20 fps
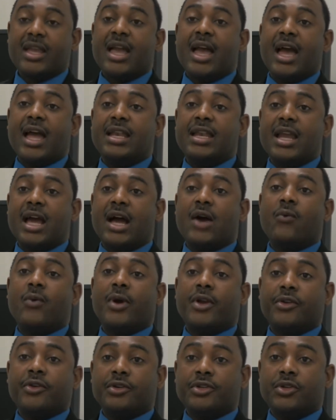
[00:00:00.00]
And now
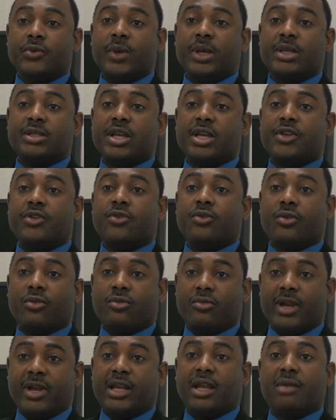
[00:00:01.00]
what you're doing is that you're
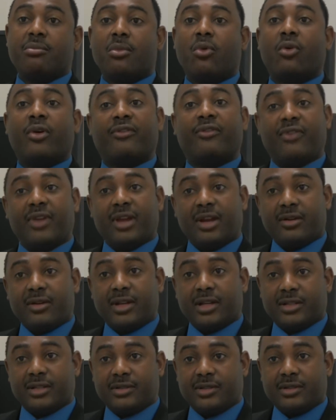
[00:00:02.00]
creating more
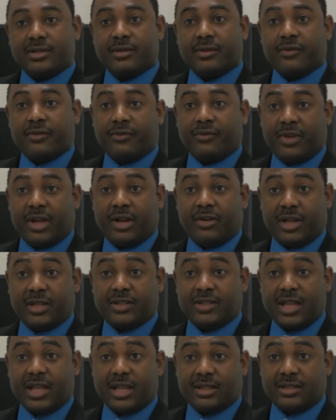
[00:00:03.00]
variants
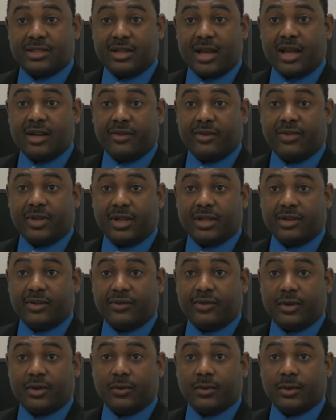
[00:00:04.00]
inside of the
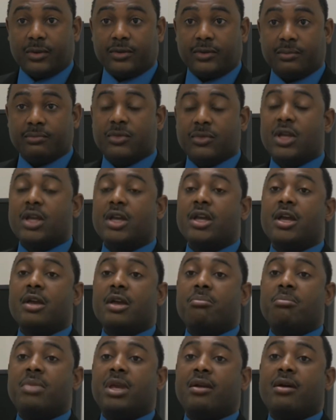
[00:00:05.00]
individuals
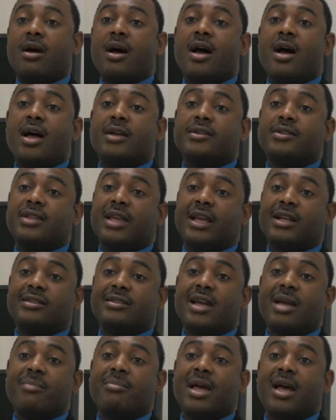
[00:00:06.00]
because the
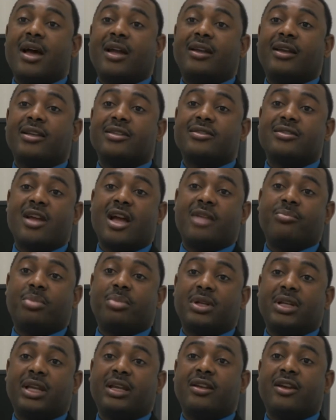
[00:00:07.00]
antibiotic is not
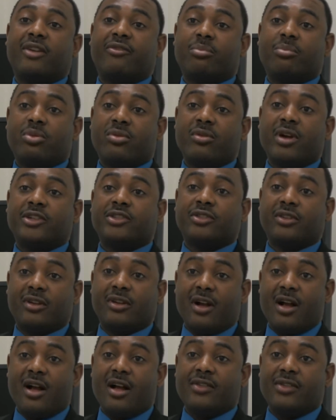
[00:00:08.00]
putting enough pressure
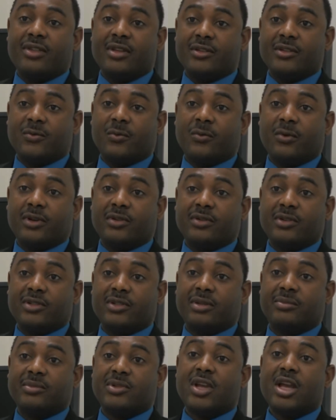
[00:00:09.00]
on these
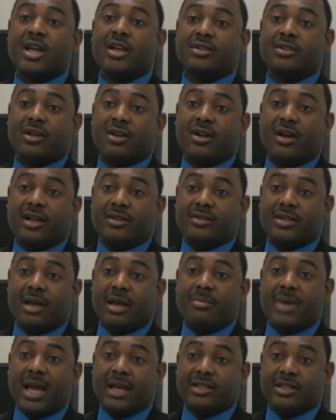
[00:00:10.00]
organisms to cause
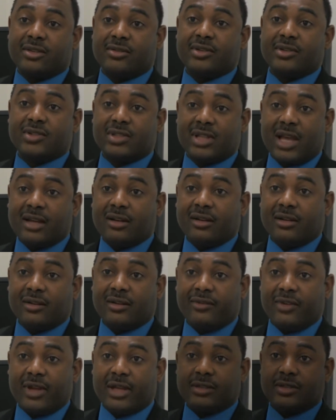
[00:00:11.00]
a bactericidal
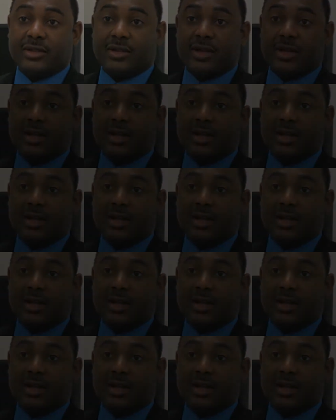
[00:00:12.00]
event.